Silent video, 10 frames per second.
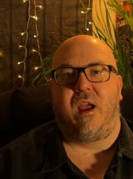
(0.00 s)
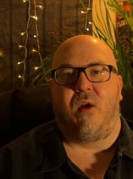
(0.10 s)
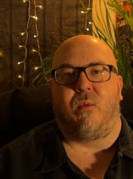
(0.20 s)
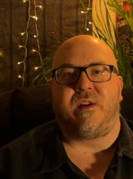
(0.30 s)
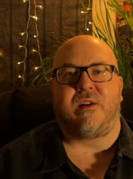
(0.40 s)

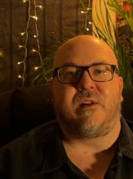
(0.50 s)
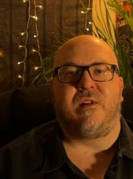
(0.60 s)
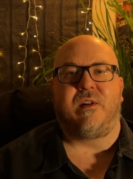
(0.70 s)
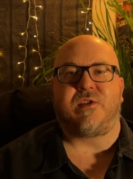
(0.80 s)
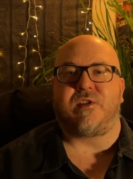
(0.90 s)
When your
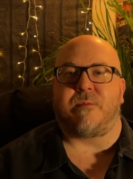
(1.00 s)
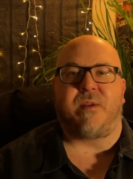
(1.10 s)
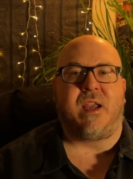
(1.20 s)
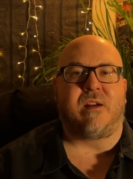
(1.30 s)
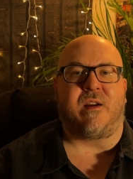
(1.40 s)

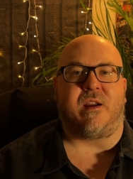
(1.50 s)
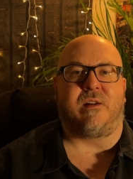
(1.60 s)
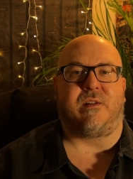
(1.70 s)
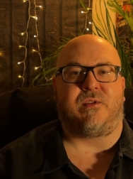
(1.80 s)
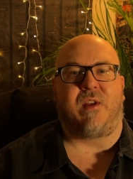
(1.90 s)

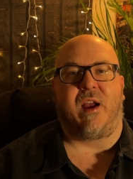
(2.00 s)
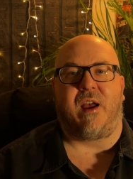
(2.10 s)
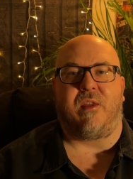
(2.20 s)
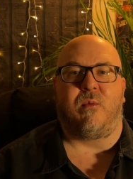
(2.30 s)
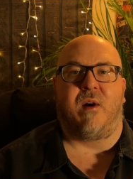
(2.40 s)
superiors are
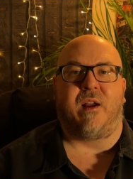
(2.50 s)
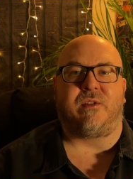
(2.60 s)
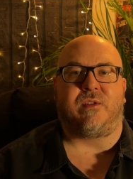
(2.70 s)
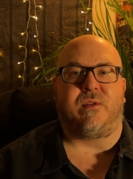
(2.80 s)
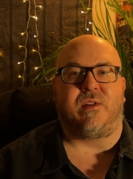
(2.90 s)
the
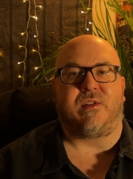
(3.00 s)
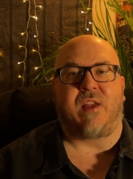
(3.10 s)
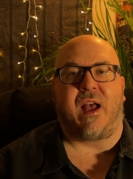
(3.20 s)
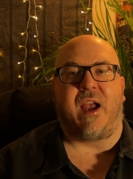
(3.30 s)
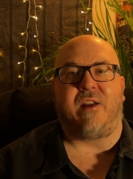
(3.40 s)
ones who
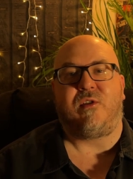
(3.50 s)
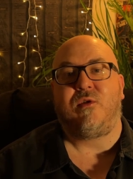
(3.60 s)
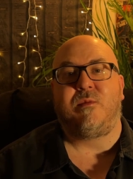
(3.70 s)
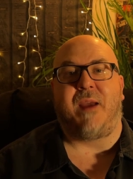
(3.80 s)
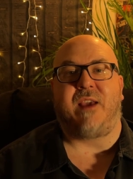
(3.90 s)
decide
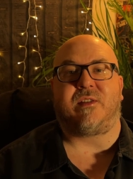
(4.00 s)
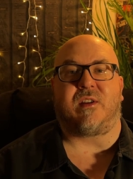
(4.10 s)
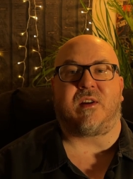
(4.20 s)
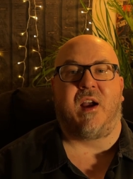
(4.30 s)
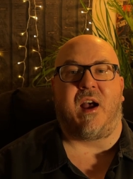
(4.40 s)
who makes the
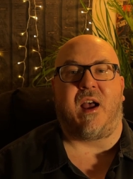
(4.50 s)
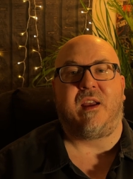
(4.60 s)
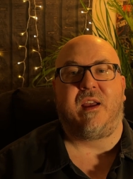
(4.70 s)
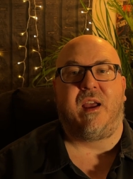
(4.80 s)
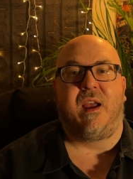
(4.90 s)
cut,
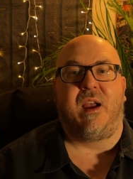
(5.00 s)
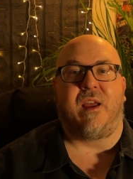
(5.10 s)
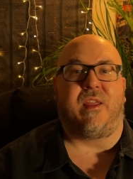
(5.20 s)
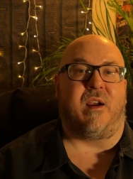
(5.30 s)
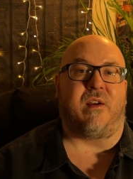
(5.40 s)

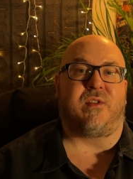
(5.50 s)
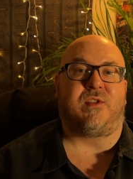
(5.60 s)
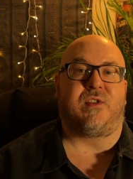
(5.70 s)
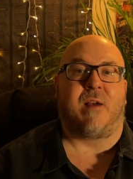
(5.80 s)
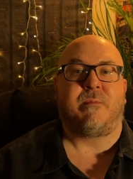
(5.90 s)
there are
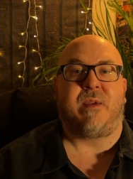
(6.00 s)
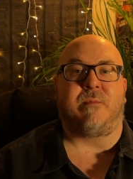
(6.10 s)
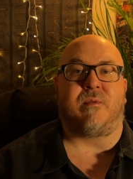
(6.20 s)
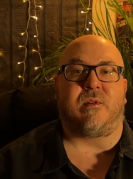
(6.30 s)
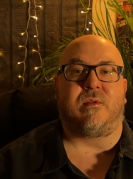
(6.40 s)
some
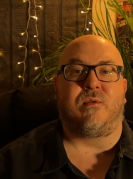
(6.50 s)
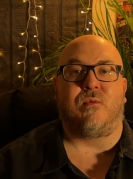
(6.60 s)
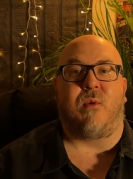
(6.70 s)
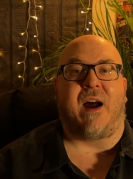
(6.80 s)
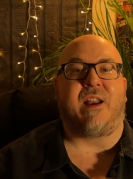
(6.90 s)
people who
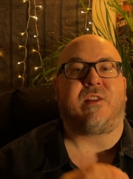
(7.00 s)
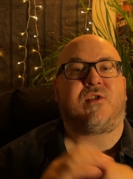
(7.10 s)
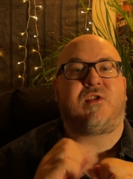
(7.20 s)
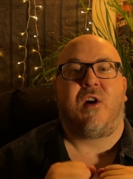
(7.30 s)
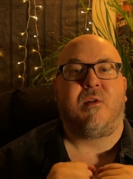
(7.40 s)
want it
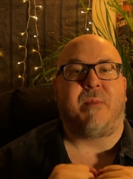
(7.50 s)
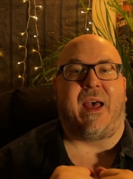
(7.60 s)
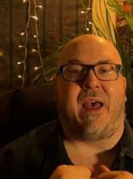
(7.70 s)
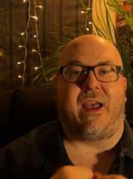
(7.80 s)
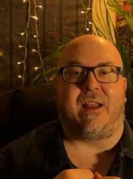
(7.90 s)
so
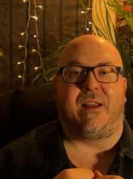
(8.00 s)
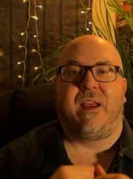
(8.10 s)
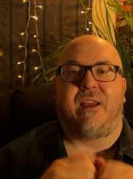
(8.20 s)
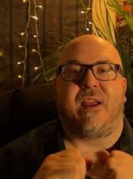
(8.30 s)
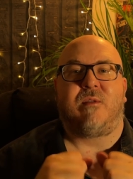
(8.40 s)
bad.
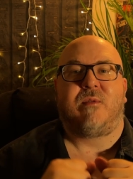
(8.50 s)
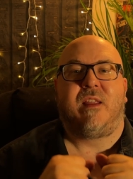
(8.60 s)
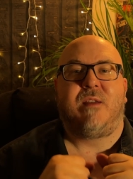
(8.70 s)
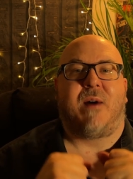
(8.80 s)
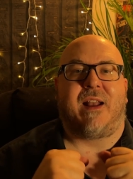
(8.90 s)
They
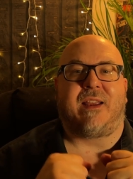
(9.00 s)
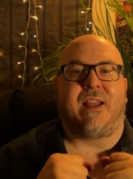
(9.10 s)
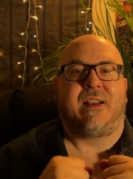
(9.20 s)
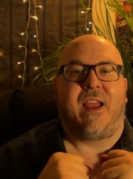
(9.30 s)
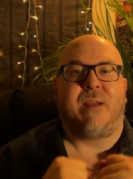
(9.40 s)
really want to
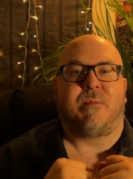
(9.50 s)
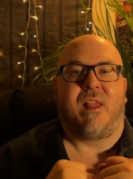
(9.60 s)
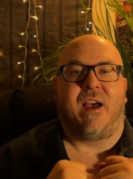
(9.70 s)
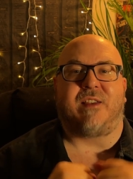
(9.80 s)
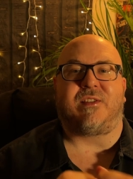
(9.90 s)
get an A
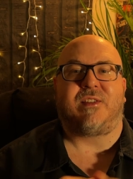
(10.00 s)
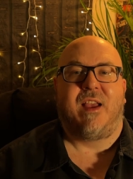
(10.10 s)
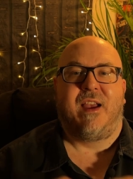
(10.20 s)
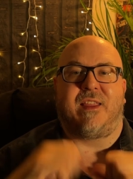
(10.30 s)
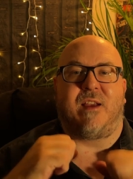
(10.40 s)
plus.
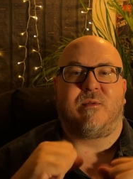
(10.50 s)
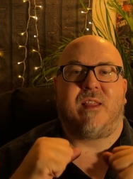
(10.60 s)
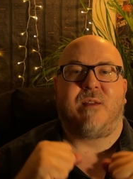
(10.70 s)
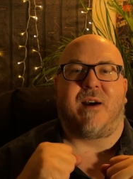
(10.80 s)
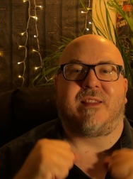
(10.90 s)
They
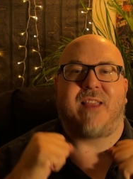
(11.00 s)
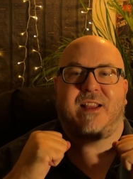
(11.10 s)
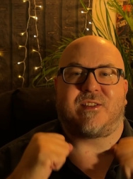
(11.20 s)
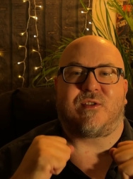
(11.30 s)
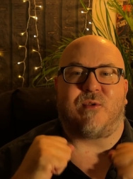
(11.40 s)
really want
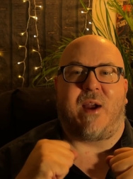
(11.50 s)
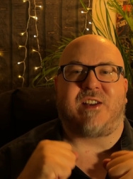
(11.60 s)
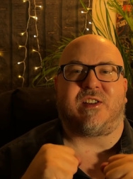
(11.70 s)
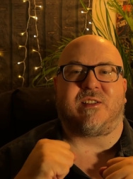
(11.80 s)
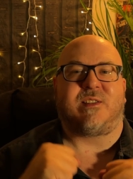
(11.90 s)
that
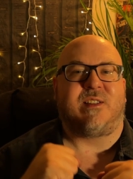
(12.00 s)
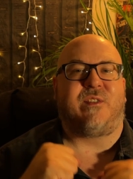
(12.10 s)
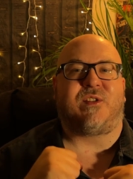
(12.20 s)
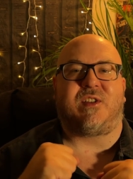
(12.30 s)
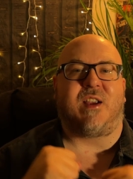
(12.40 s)
scratch and
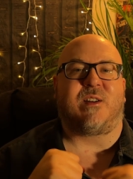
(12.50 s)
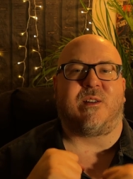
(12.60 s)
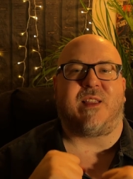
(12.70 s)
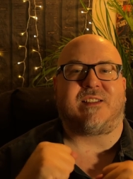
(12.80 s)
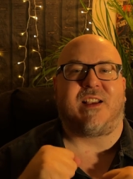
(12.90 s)
sniff
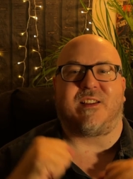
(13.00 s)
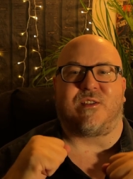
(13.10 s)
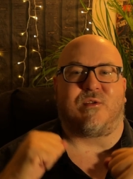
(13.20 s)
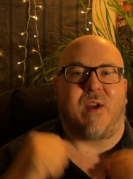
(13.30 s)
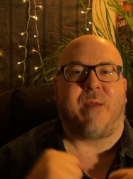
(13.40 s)
sticker that says
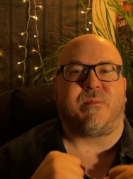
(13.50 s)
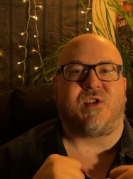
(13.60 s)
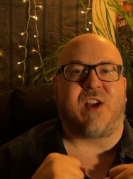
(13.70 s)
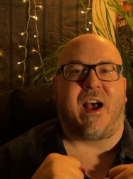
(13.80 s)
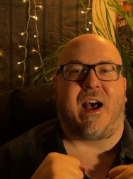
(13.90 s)
great
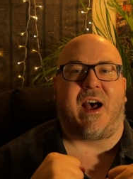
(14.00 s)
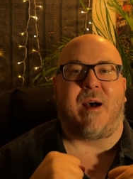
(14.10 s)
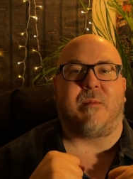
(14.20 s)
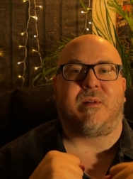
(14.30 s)
job.